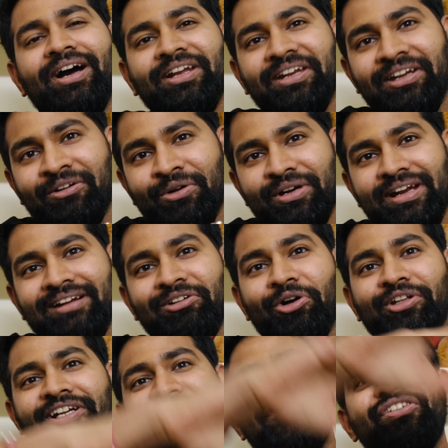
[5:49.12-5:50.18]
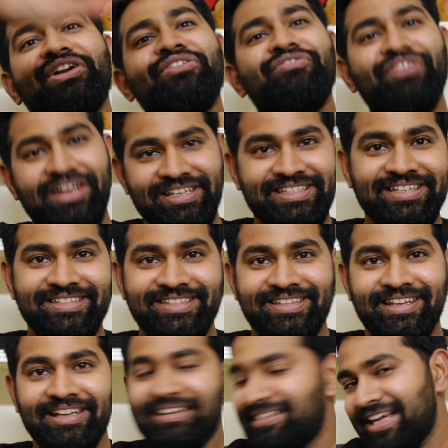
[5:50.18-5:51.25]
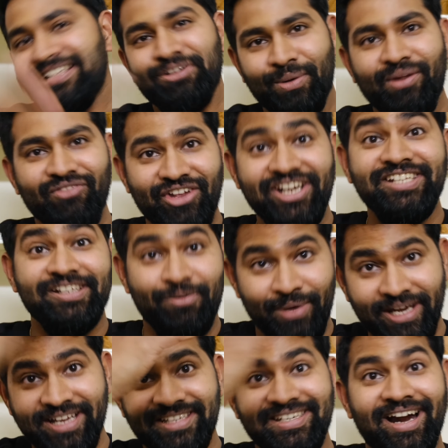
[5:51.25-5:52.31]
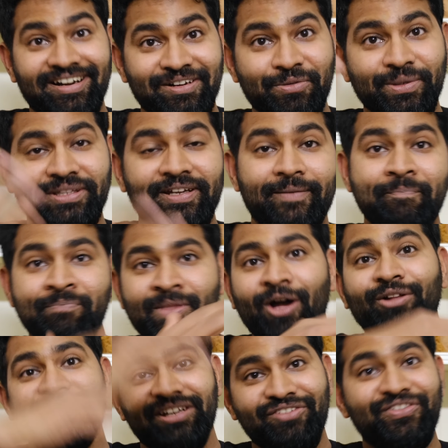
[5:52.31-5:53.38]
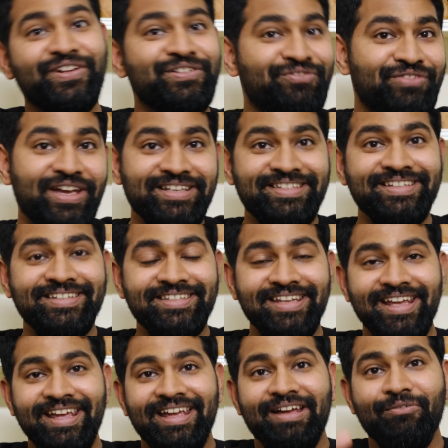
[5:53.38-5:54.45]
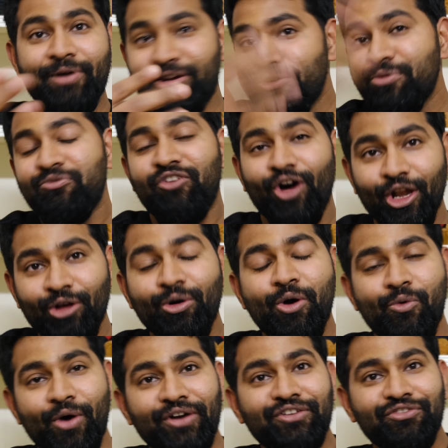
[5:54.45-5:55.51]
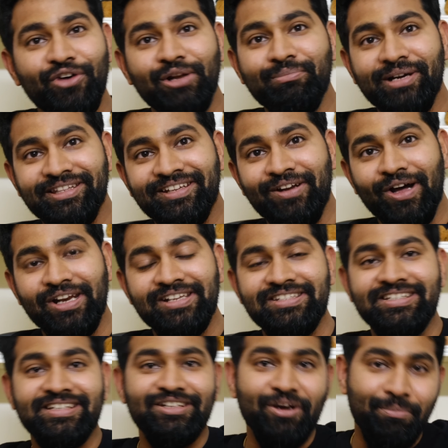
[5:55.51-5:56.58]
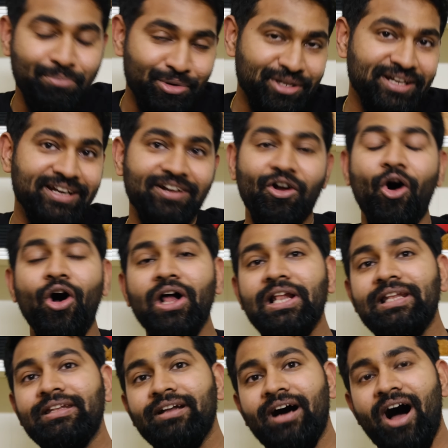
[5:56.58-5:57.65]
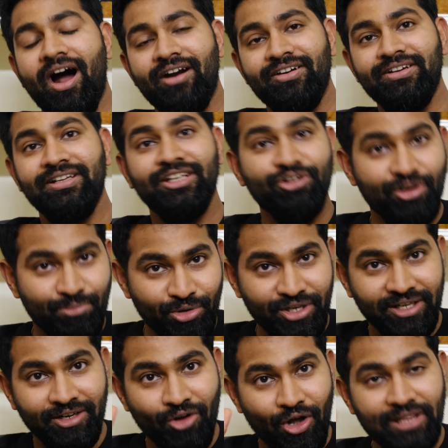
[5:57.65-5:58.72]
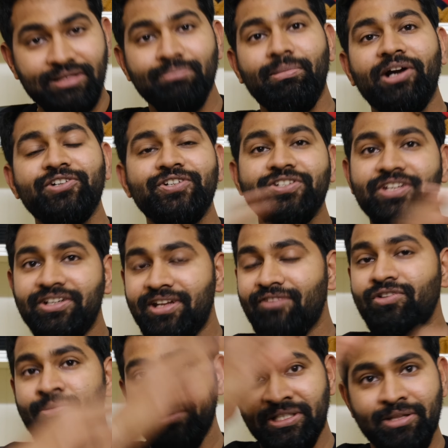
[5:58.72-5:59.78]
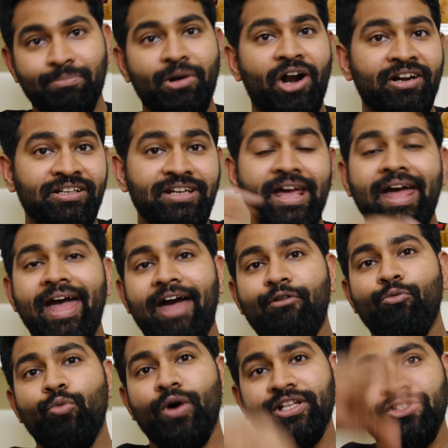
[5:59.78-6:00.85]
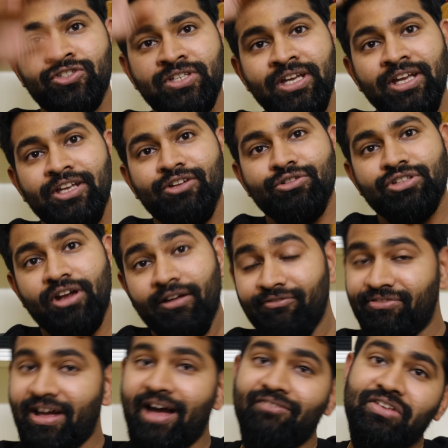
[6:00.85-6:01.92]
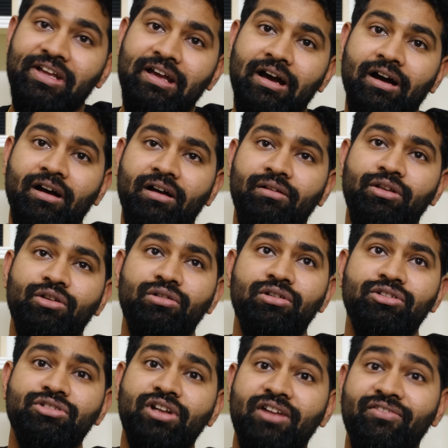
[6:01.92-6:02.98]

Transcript: on the different phases, that's one of the reason why I started with it. On the different phases, when you follow a waterfall methodology, you're putting in all the R&D, you're putting in all the budgets and developing the product. And once you sort of having you sort of